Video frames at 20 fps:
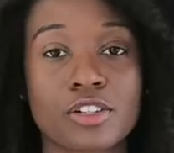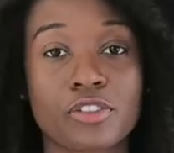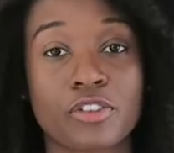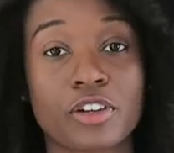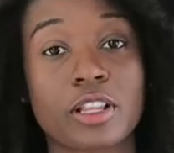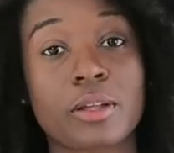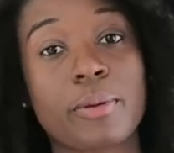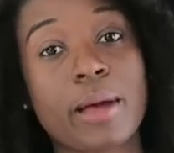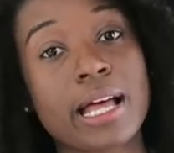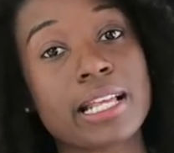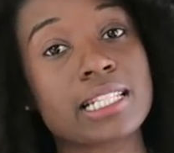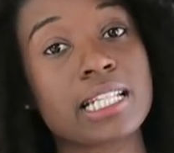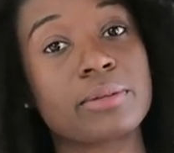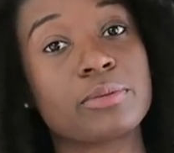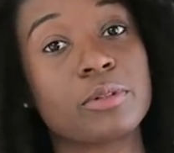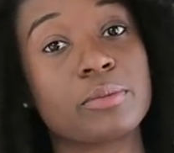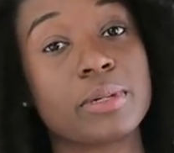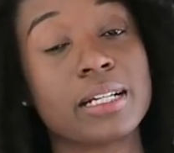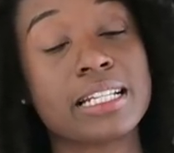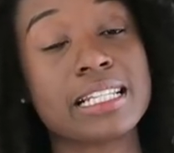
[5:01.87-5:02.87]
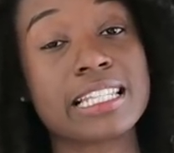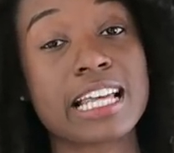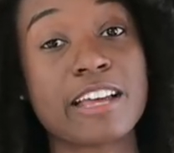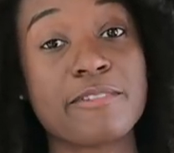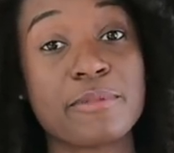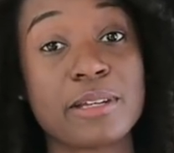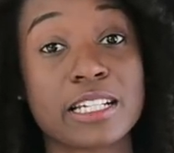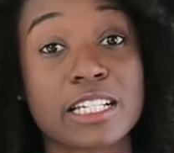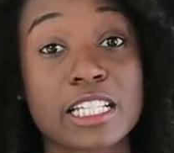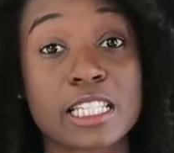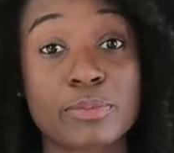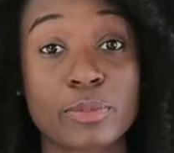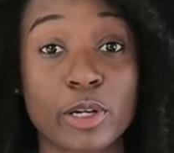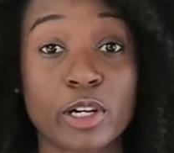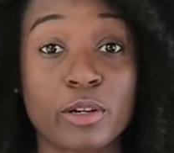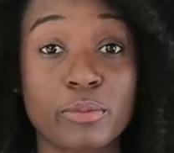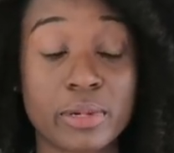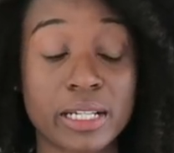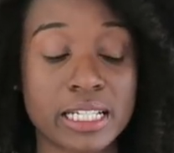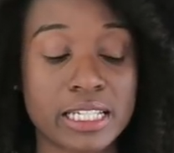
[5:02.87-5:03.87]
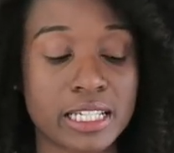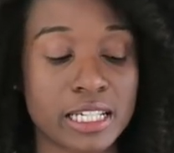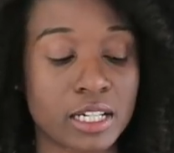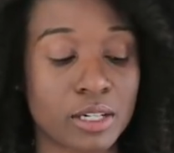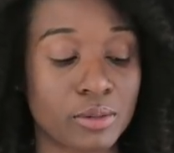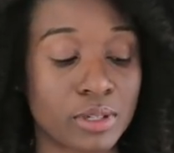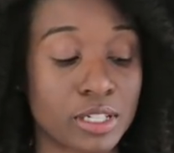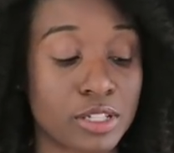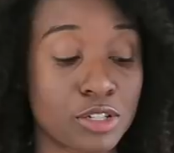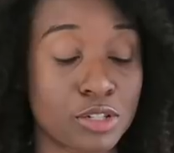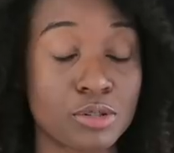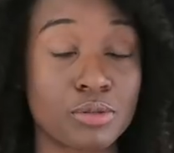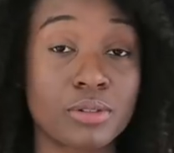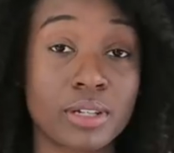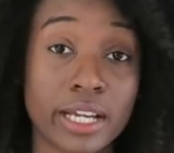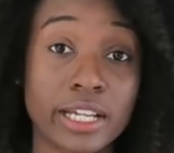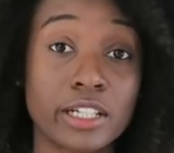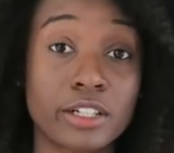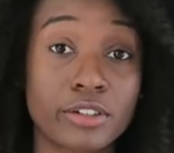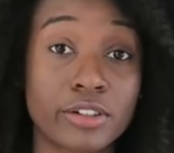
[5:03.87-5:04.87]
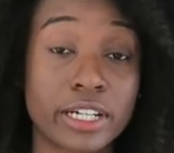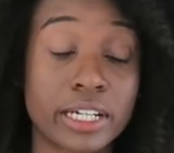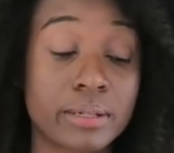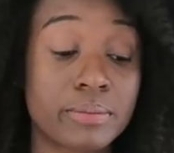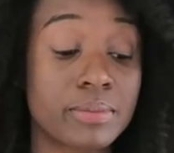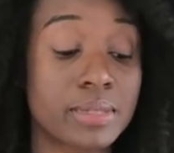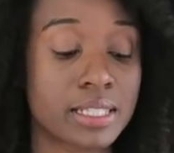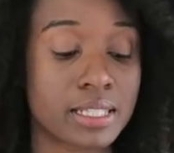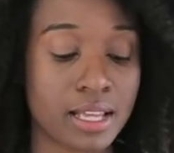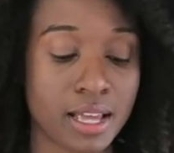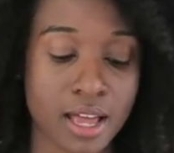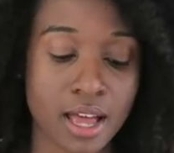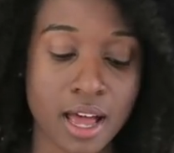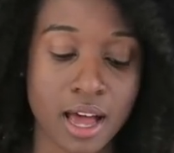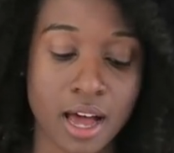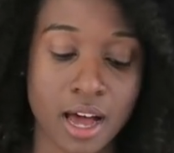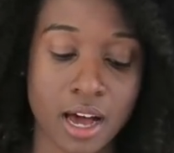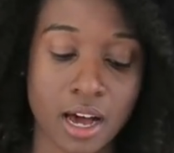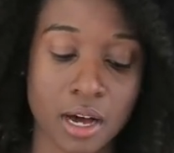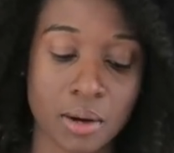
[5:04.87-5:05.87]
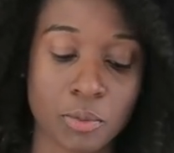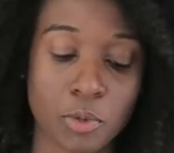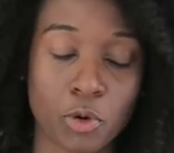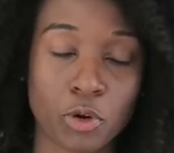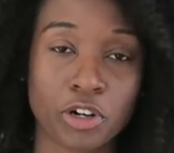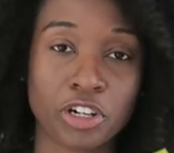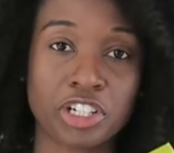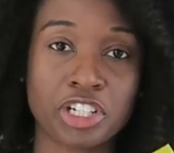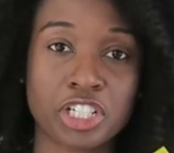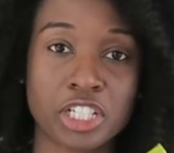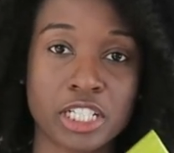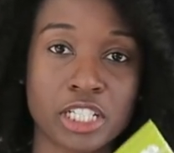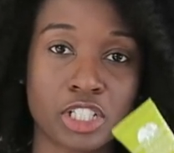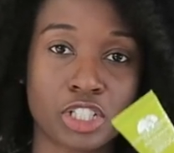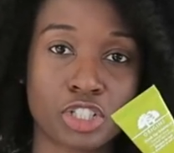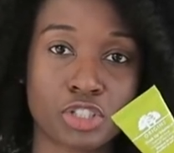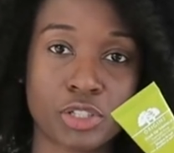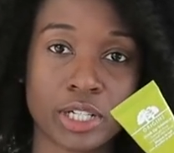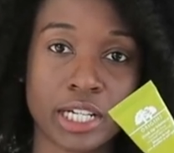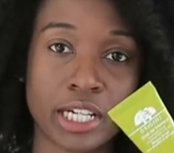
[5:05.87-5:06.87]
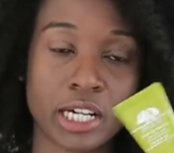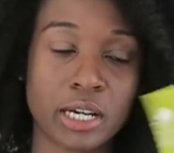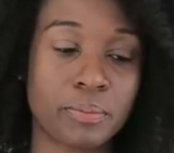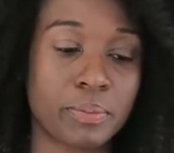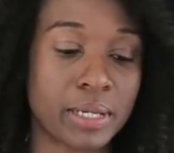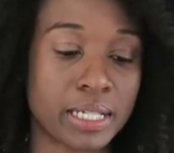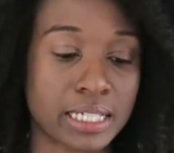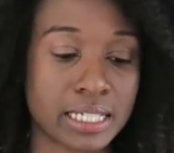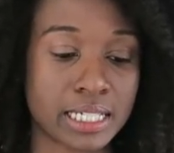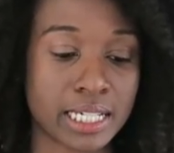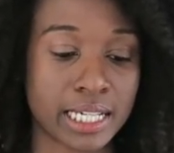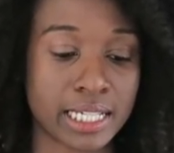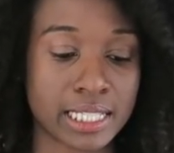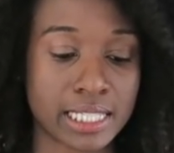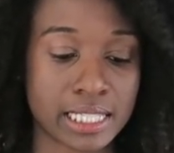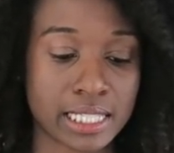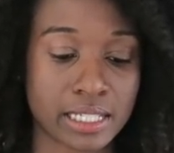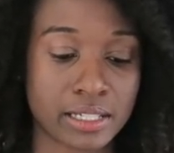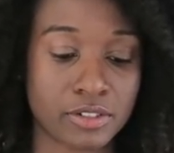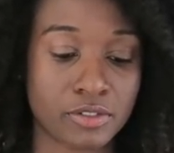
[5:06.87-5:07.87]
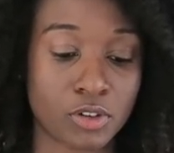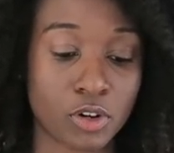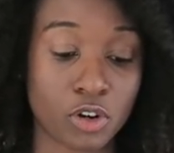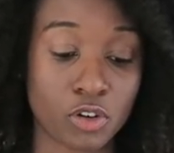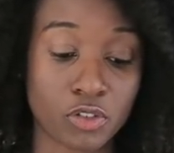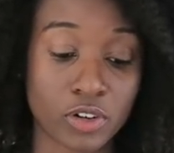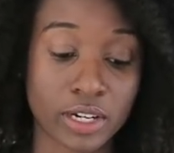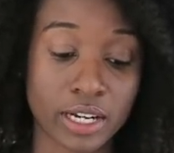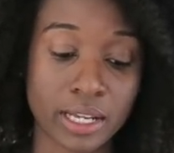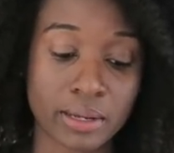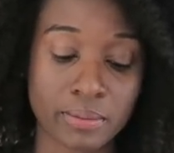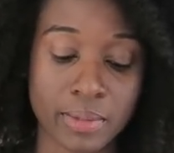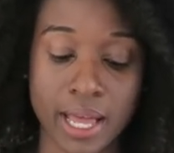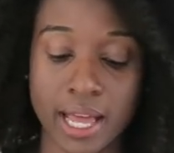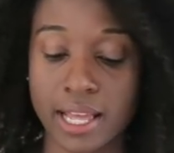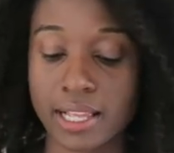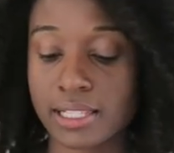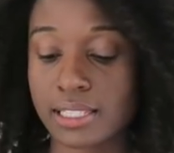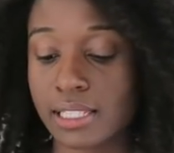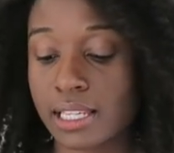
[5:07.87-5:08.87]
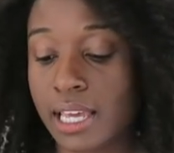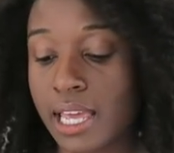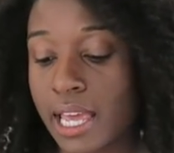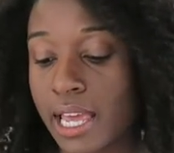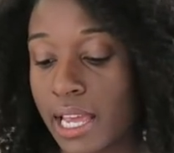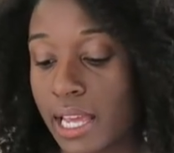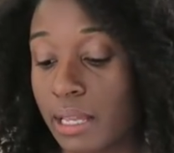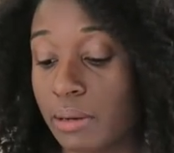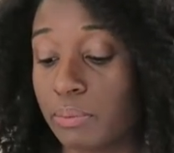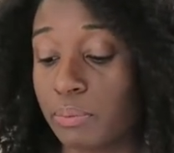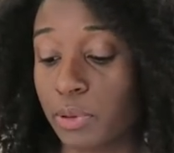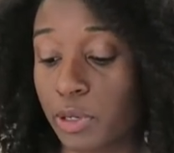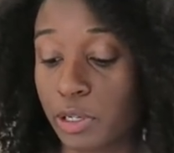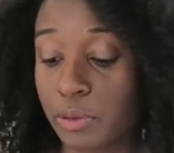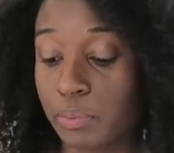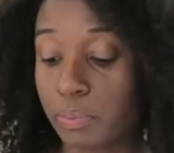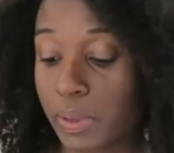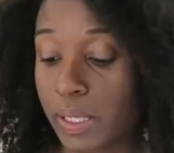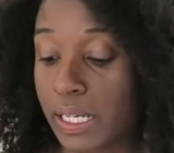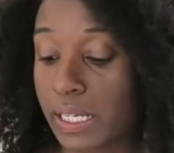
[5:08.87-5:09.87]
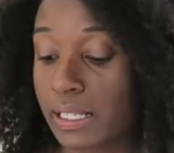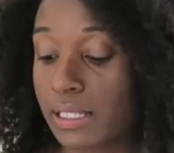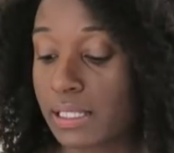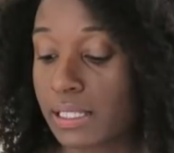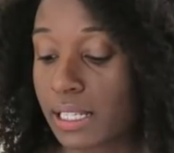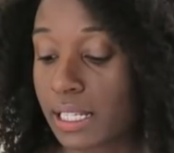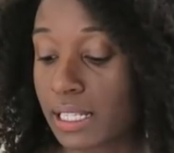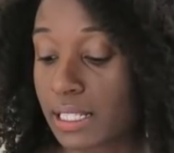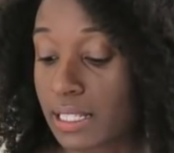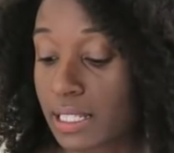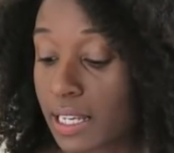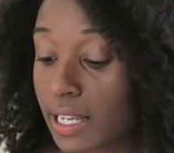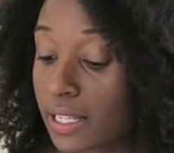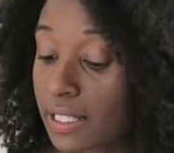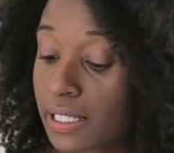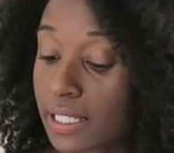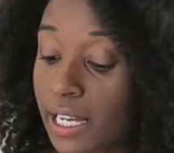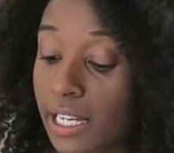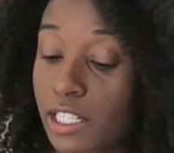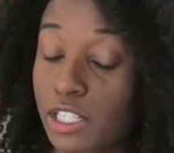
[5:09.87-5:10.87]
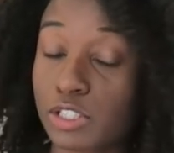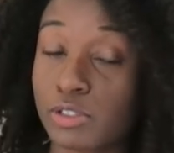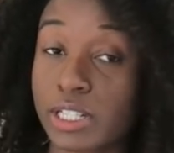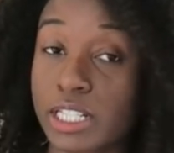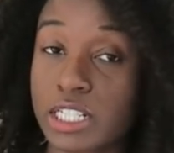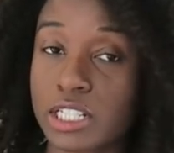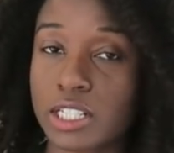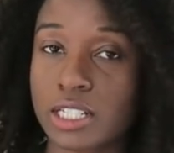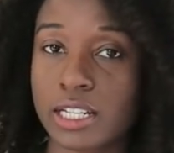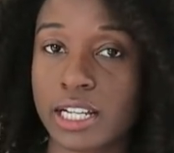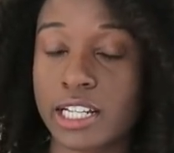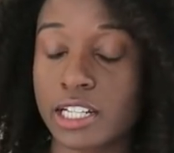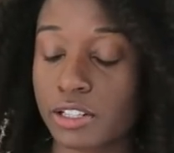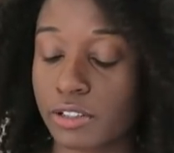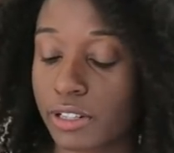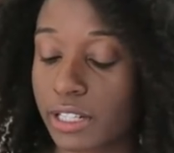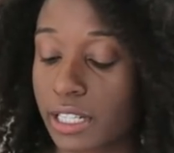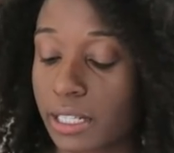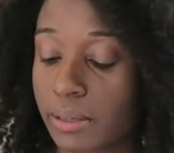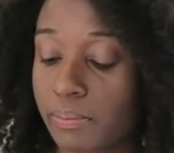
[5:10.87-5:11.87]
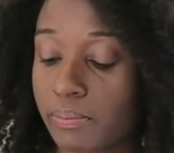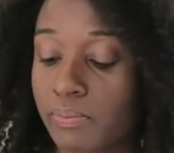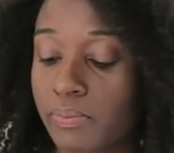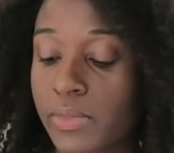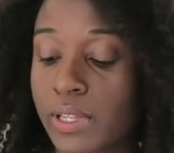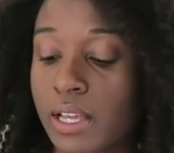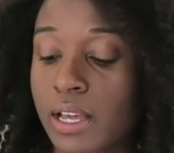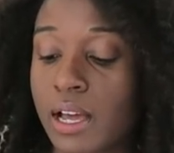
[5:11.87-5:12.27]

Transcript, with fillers: So for the past couple months, I've been experimenting with two night creams, um, Origins Drink Up Intensive Overnight Mask and Burt's Bees Intense Hydration Night Cream.